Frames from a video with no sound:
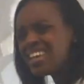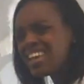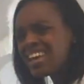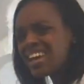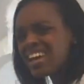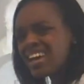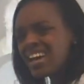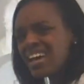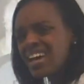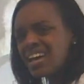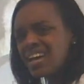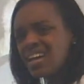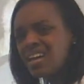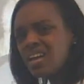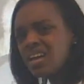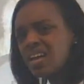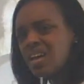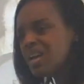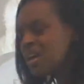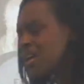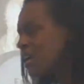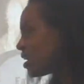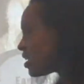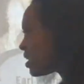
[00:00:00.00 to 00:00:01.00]
here
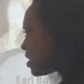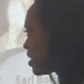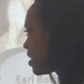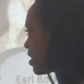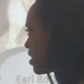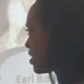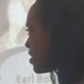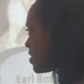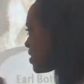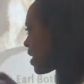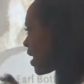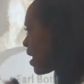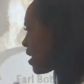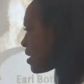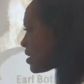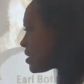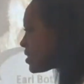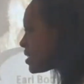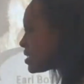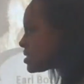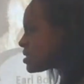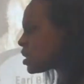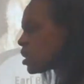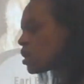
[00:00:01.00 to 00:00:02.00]
that
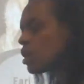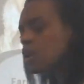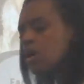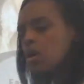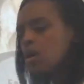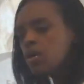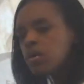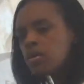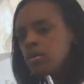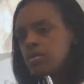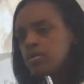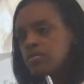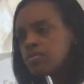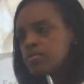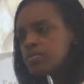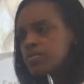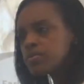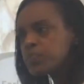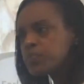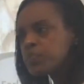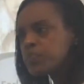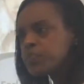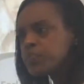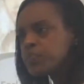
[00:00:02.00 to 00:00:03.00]
there's a lot
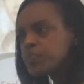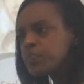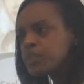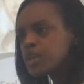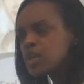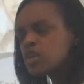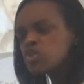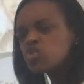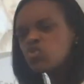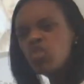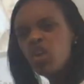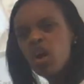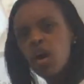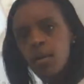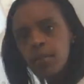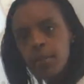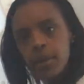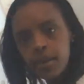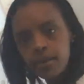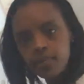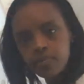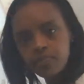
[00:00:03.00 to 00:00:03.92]
of drama.